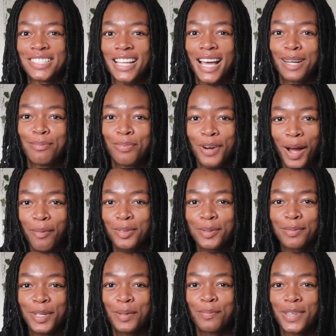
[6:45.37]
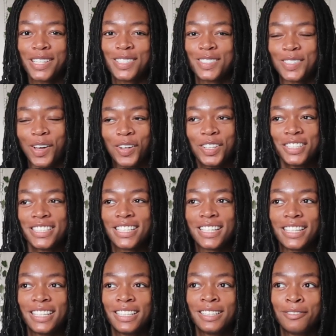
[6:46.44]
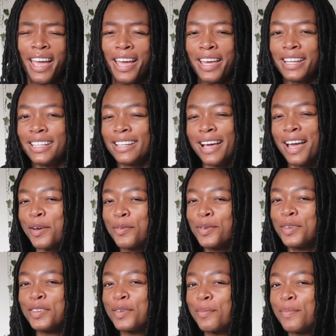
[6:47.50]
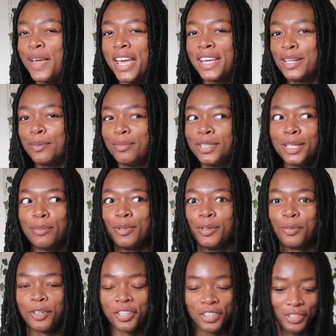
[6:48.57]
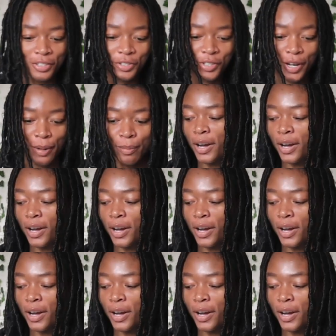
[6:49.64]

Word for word: I'd probably be a bit salty and it would debatably be worth the trip.